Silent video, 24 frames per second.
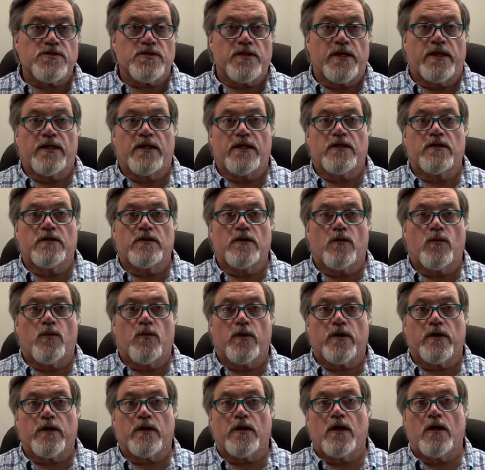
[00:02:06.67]
They need to know
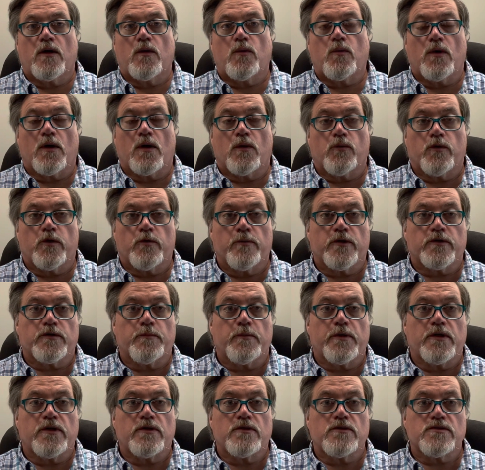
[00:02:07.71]
where to go, what room that they'll
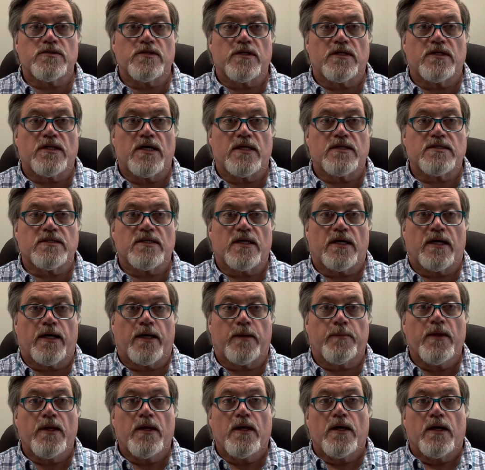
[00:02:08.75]
be using at that time,